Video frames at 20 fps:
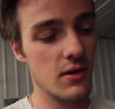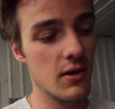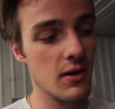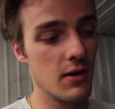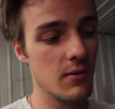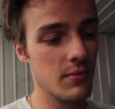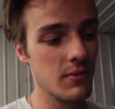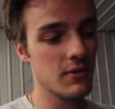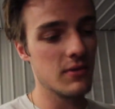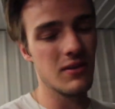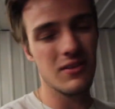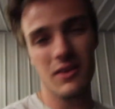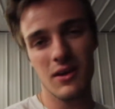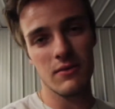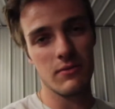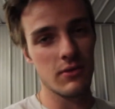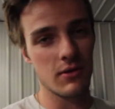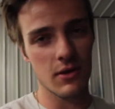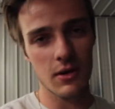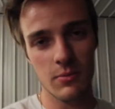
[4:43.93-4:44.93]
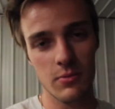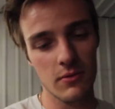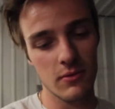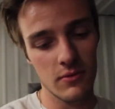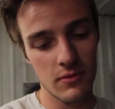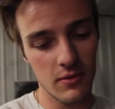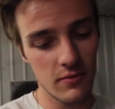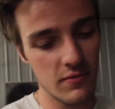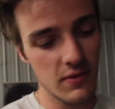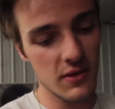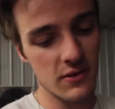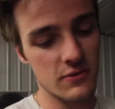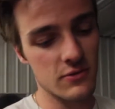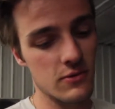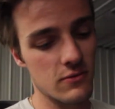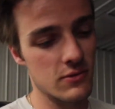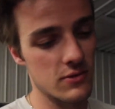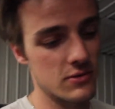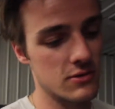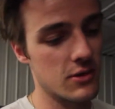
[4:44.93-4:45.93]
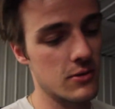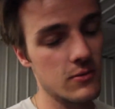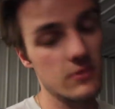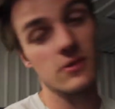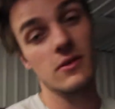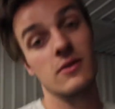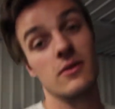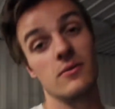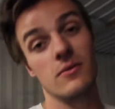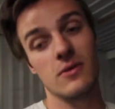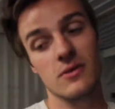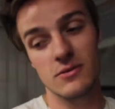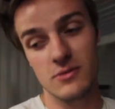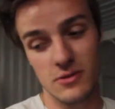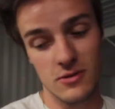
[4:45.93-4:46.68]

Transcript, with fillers: Um, and then they have a couple events over the summer that they want us